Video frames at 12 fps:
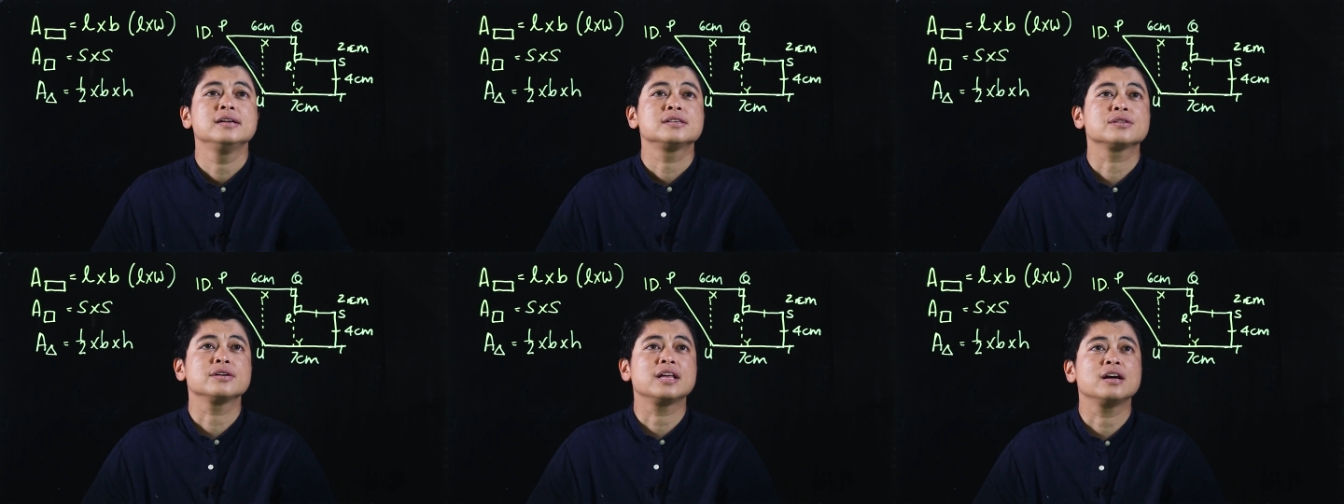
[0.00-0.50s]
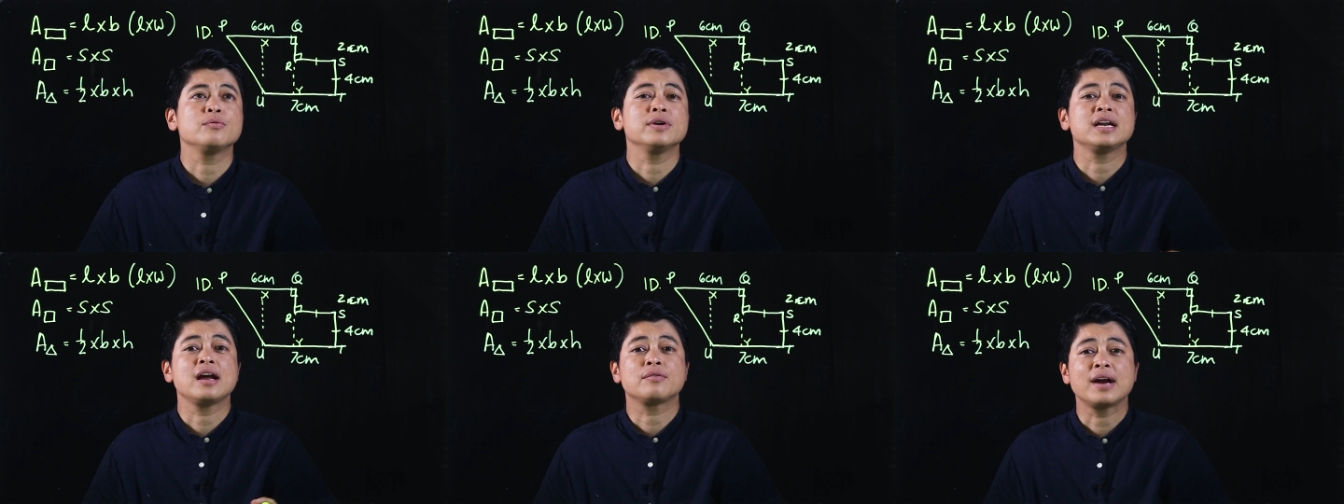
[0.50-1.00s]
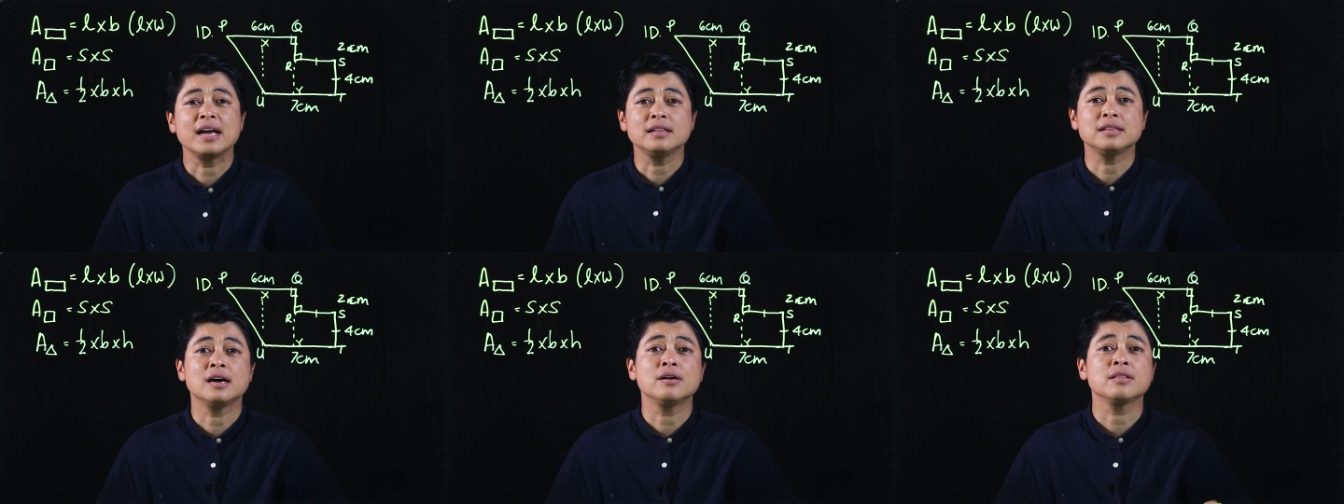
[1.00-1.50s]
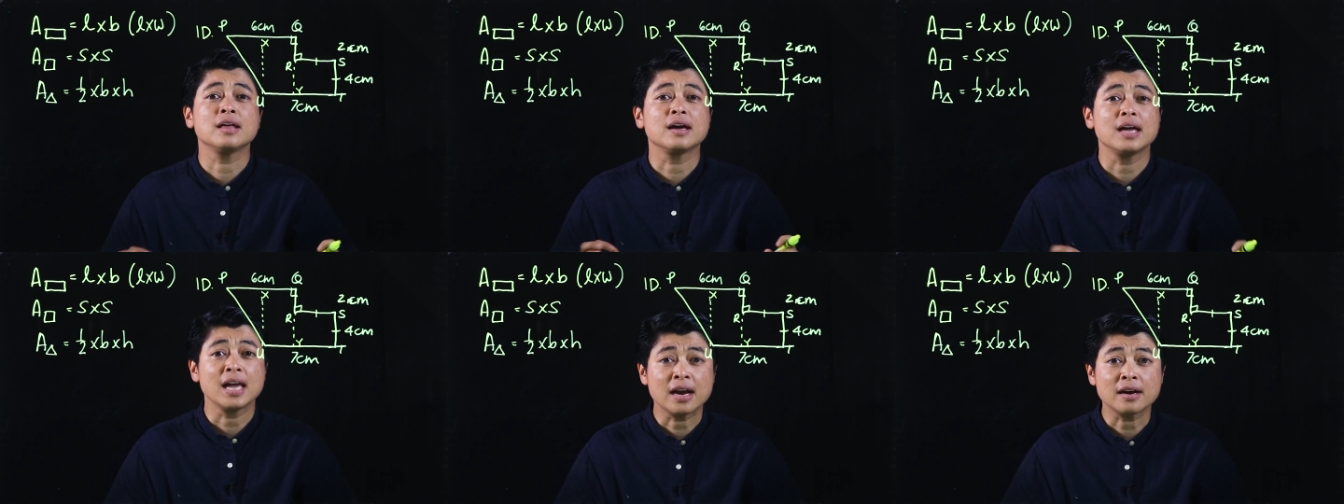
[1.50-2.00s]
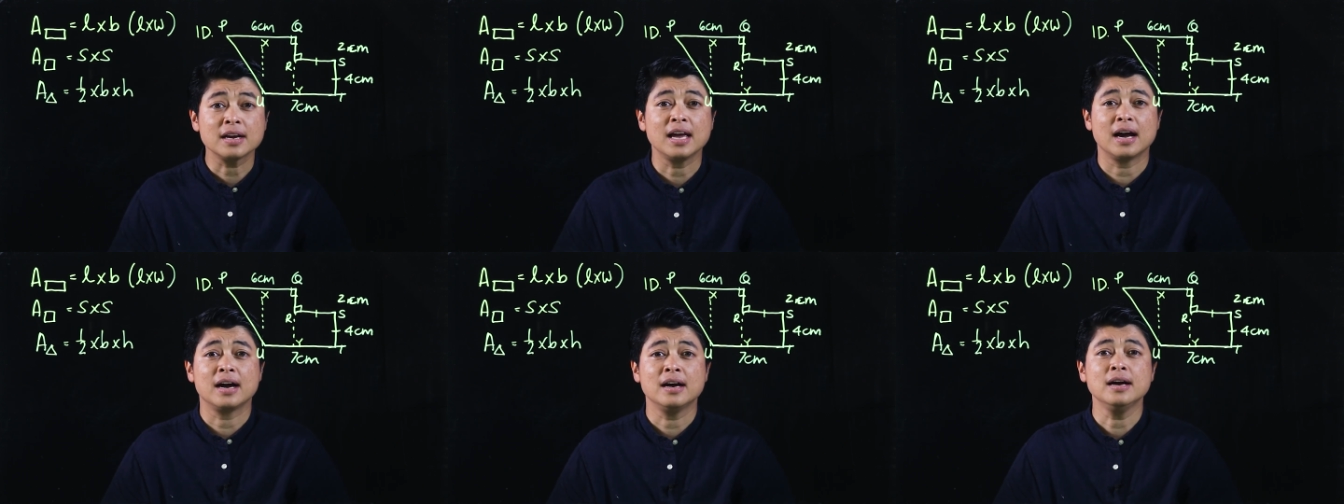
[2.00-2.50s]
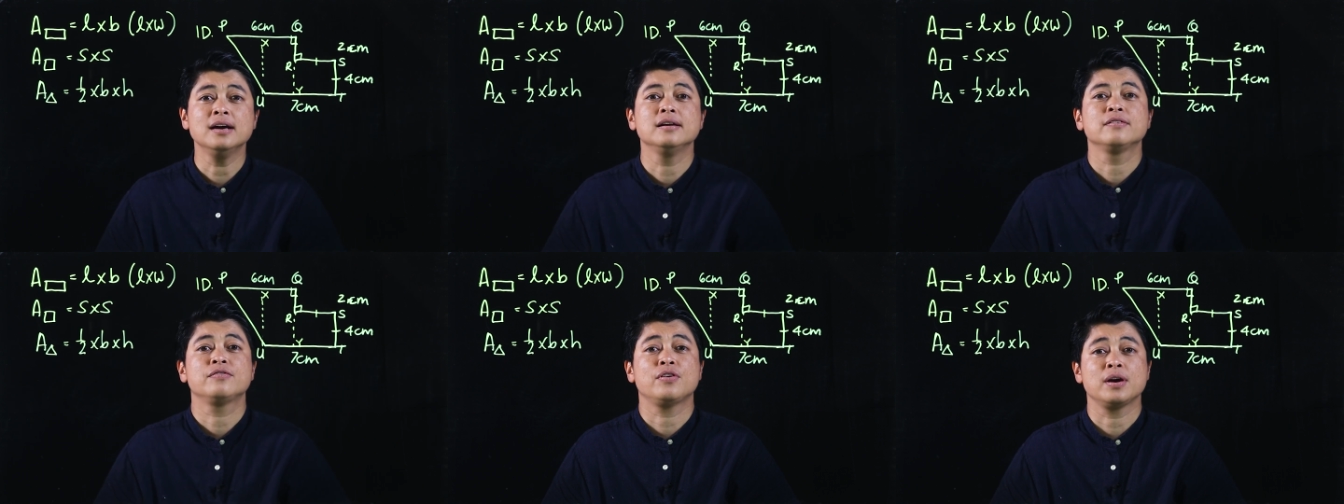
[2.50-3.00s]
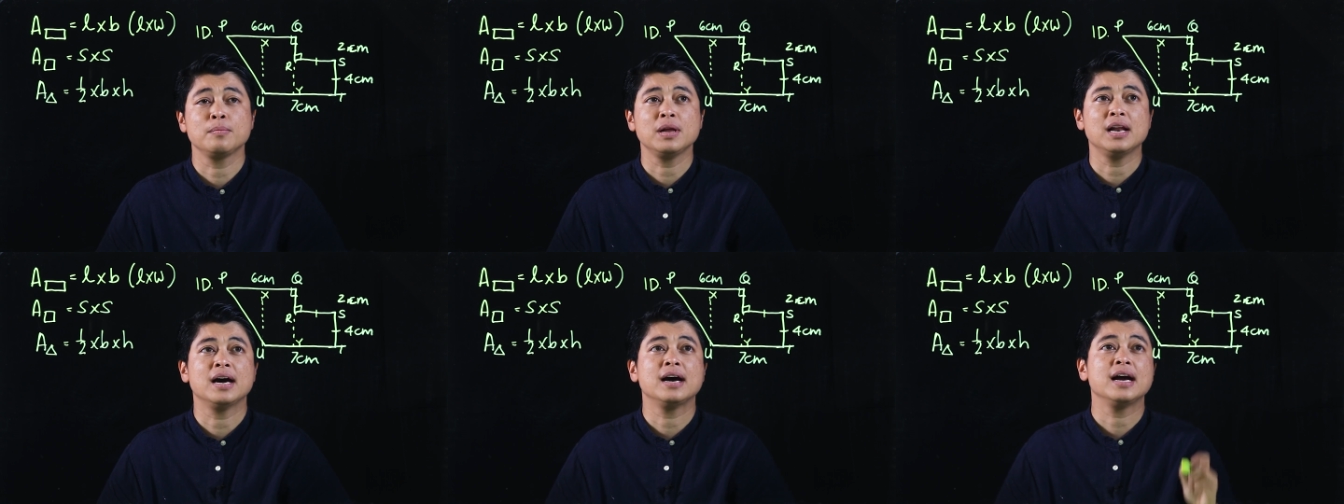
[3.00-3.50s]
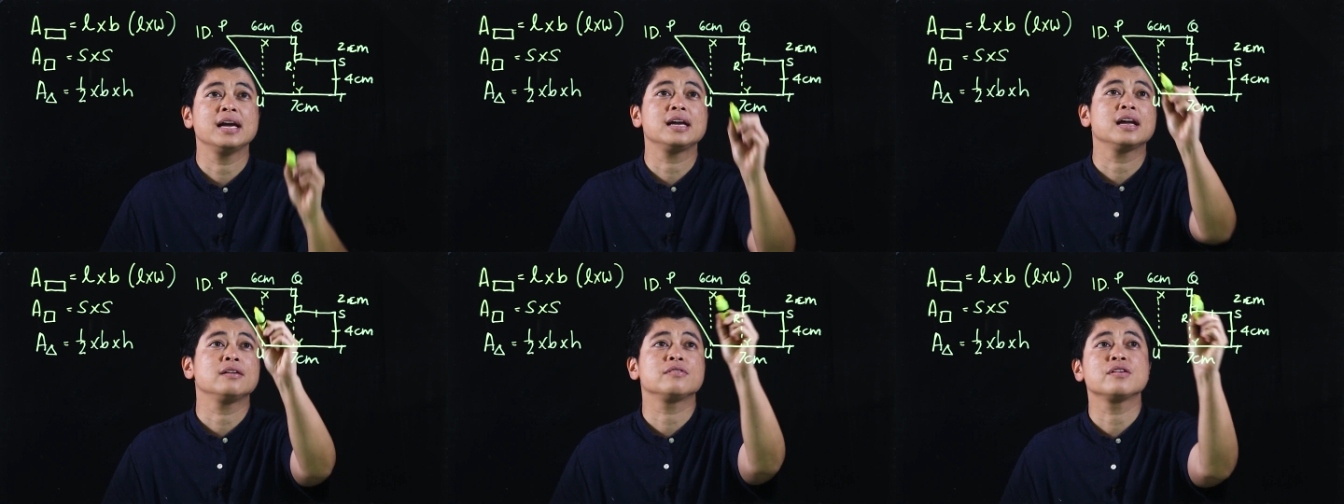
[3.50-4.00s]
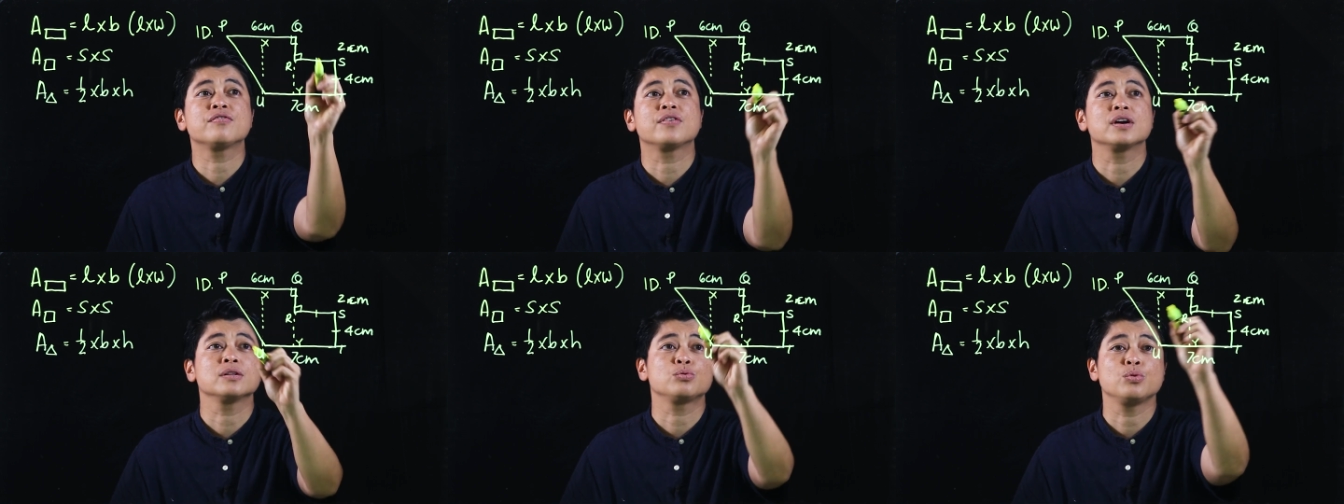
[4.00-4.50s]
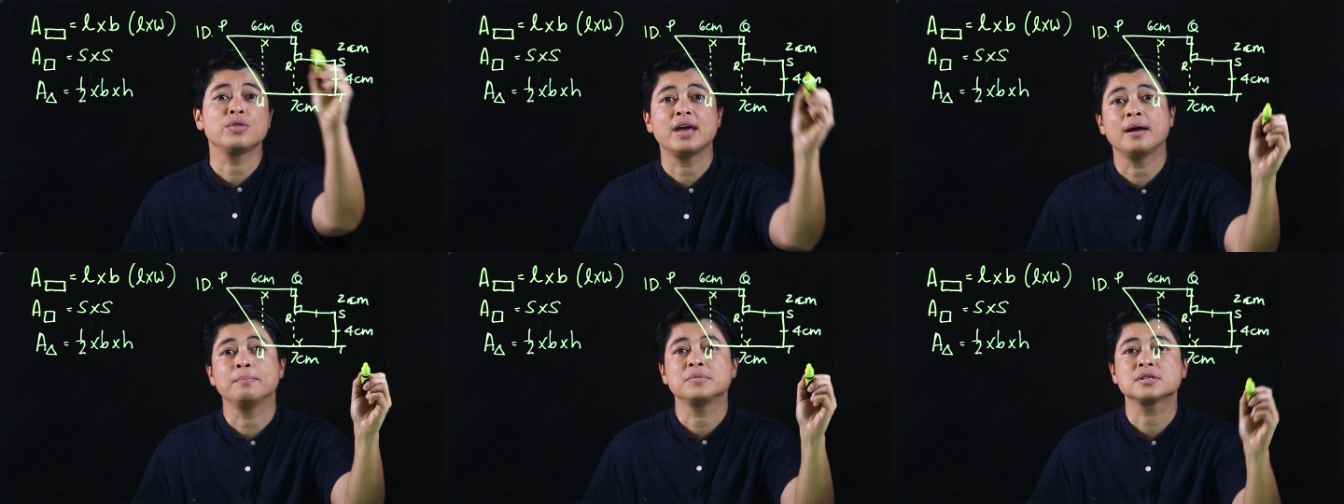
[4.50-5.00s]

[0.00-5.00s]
So that when I write down the area formula, I can refer to them.